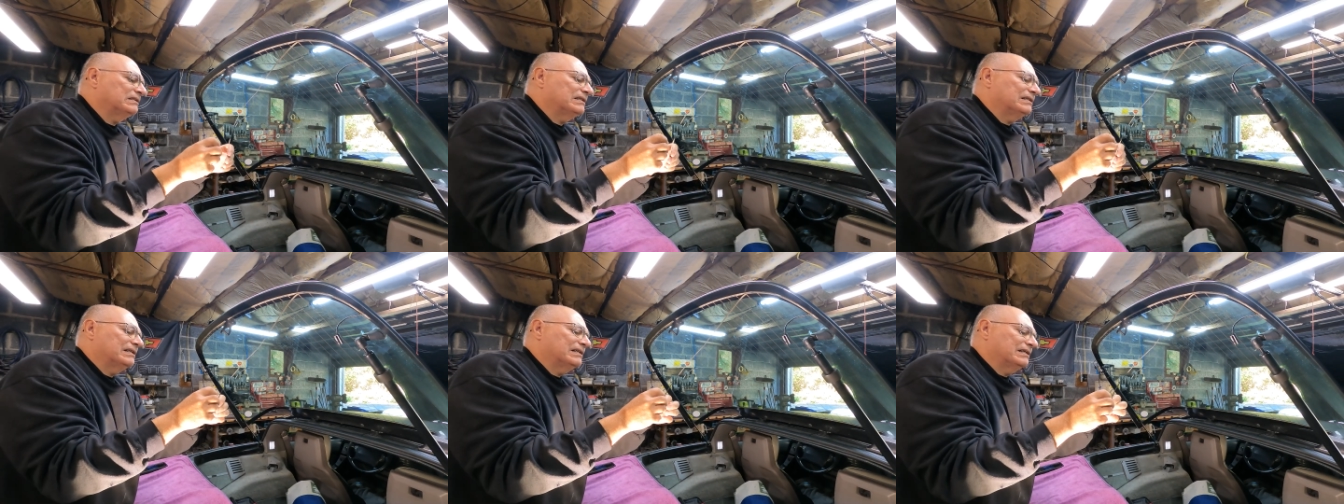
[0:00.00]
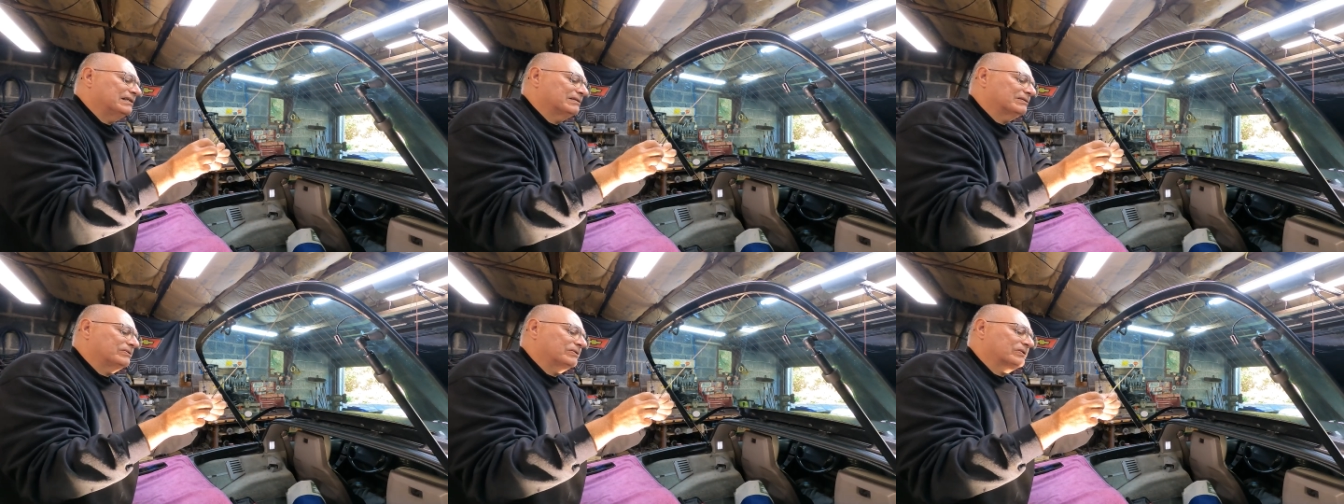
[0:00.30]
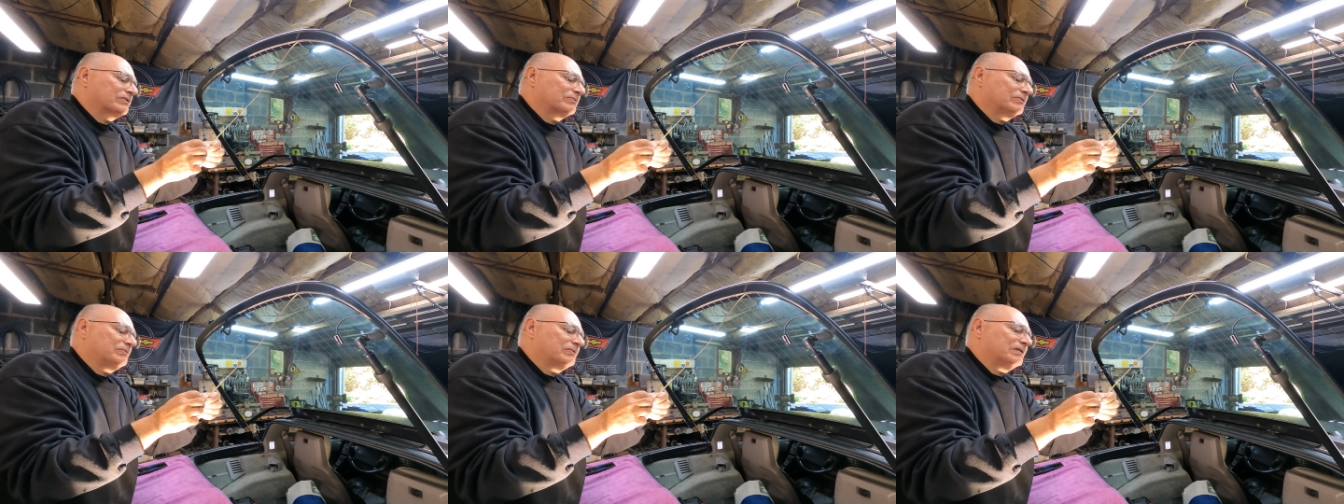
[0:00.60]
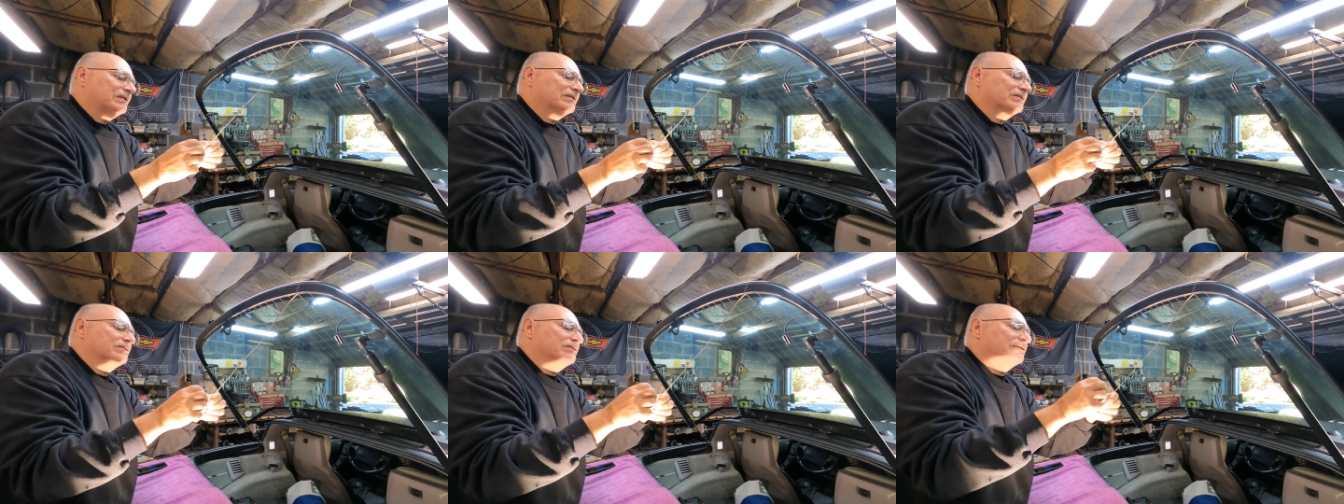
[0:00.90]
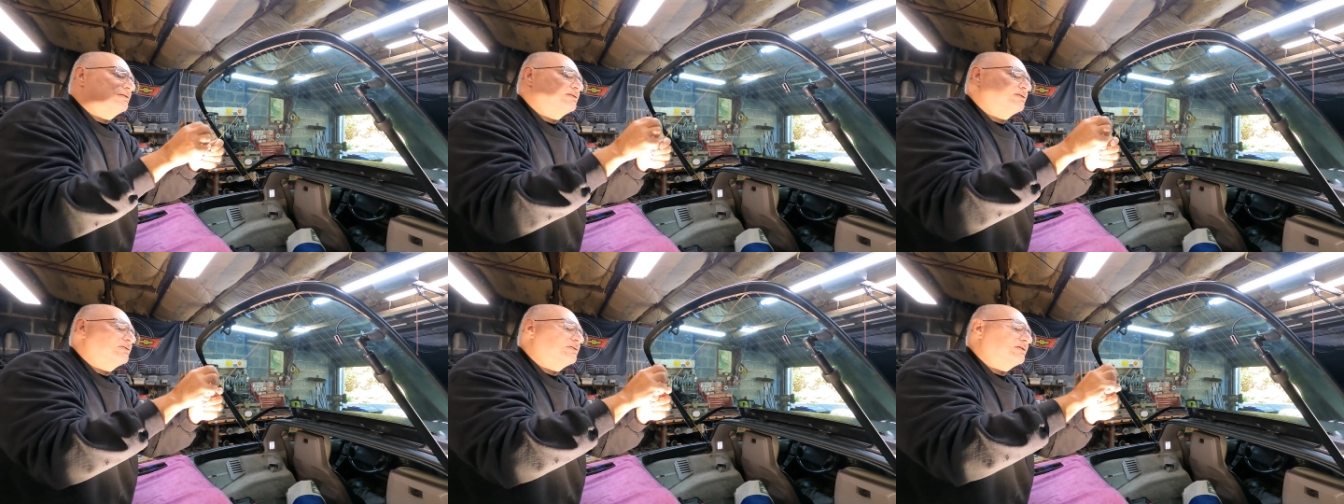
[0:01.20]
And of course we want to do
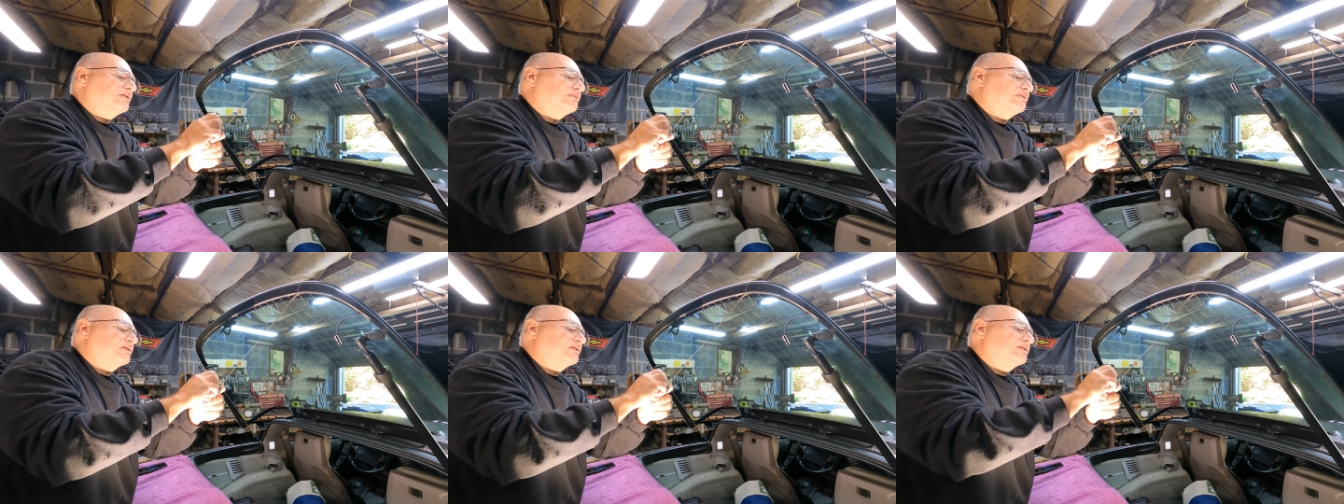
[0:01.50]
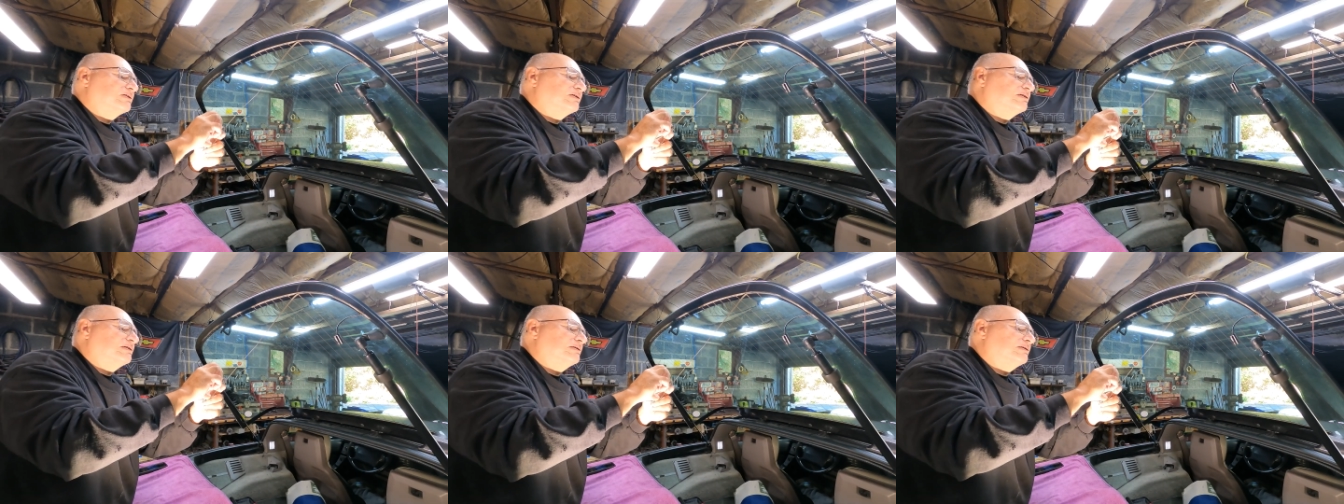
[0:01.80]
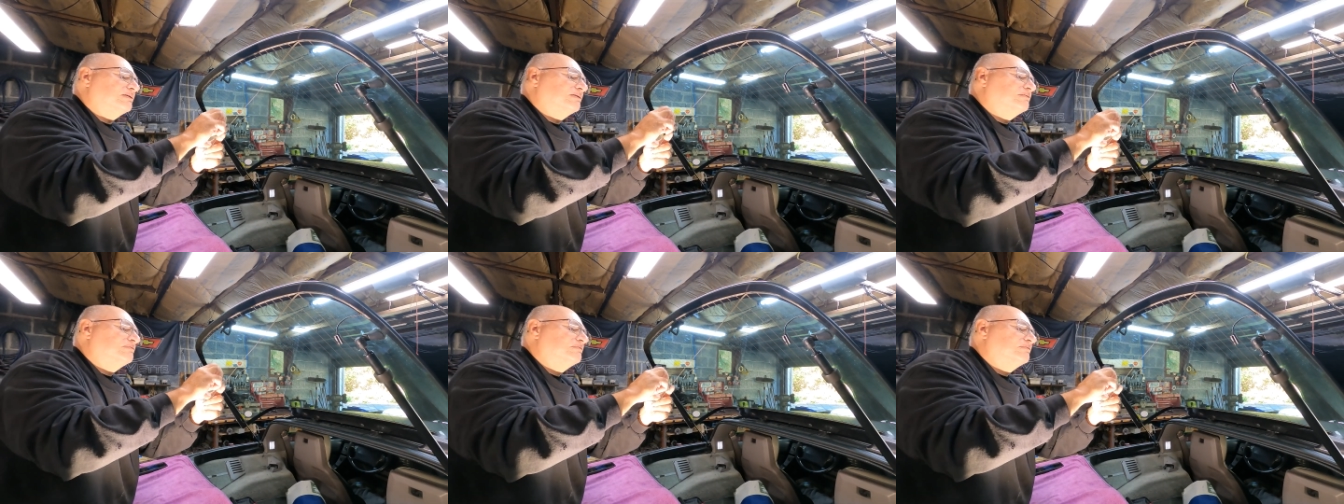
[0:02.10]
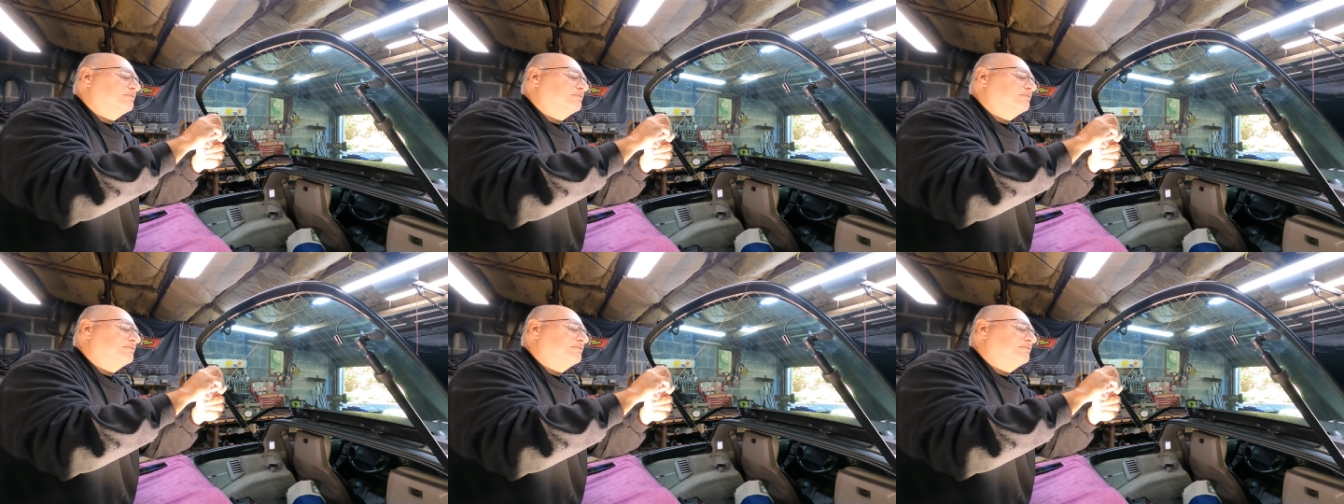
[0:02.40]
this surface too.